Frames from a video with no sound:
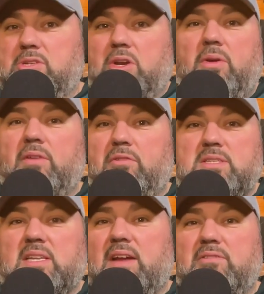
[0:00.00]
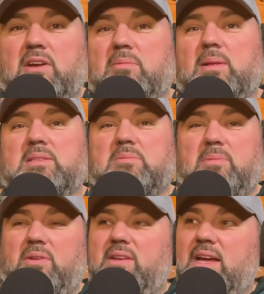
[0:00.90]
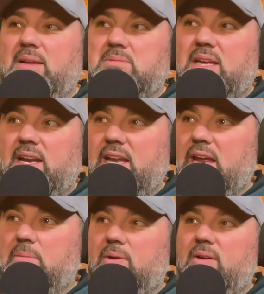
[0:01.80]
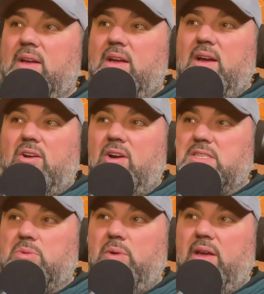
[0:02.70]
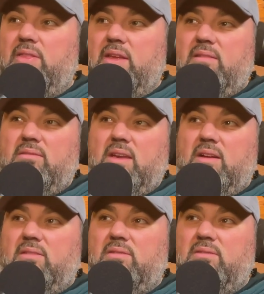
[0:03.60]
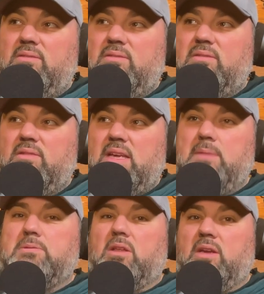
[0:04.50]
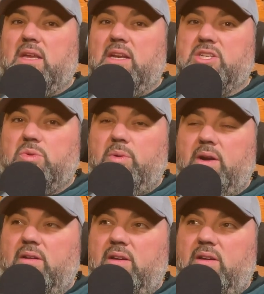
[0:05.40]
Joe Everest and I have talked about this a million times. You got a neighbor across the way that, you know, keeps looking at you weird.